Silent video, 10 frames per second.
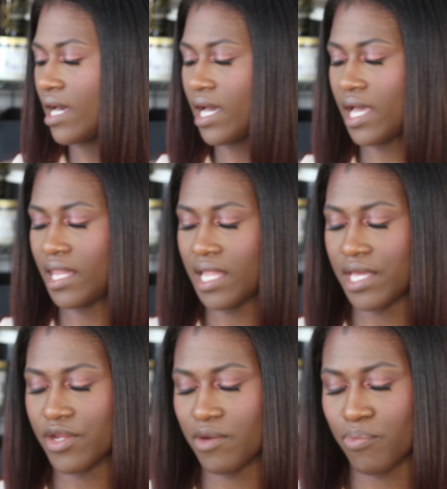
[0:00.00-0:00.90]

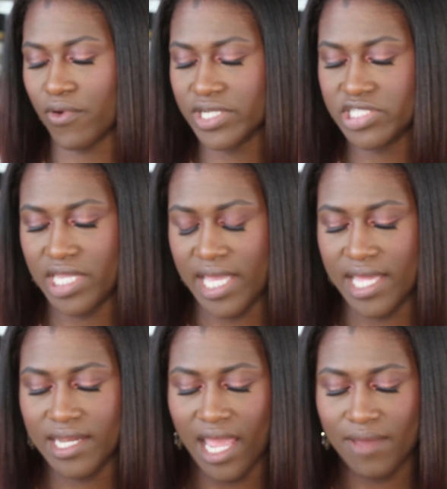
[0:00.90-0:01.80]
highlighter brush
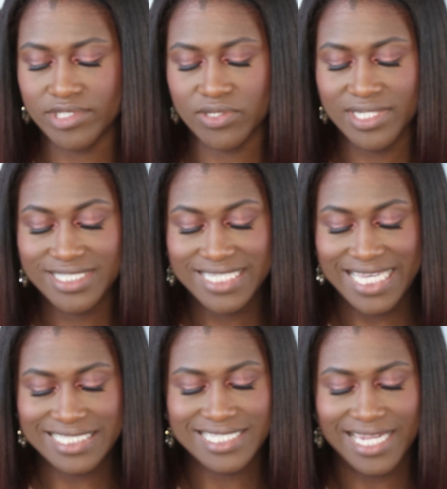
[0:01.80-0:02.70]
head, I was gonna
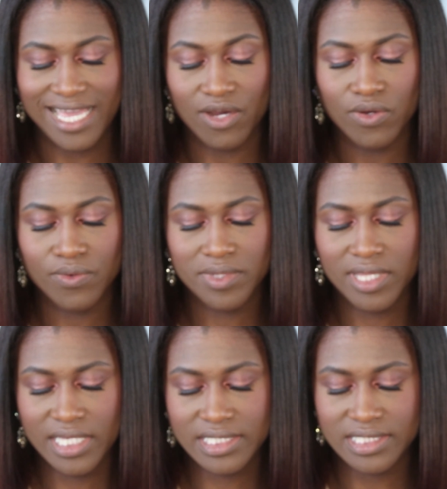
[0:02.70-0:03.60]
test it out with
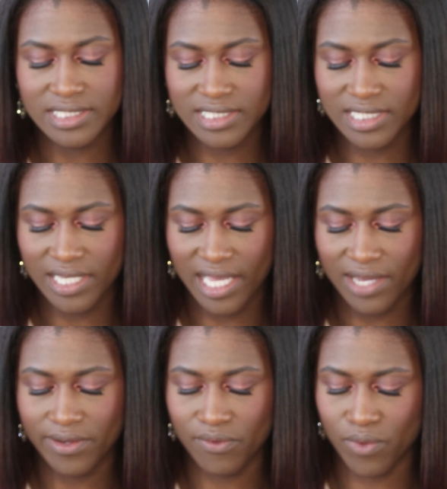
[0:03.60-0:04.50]
this and see how it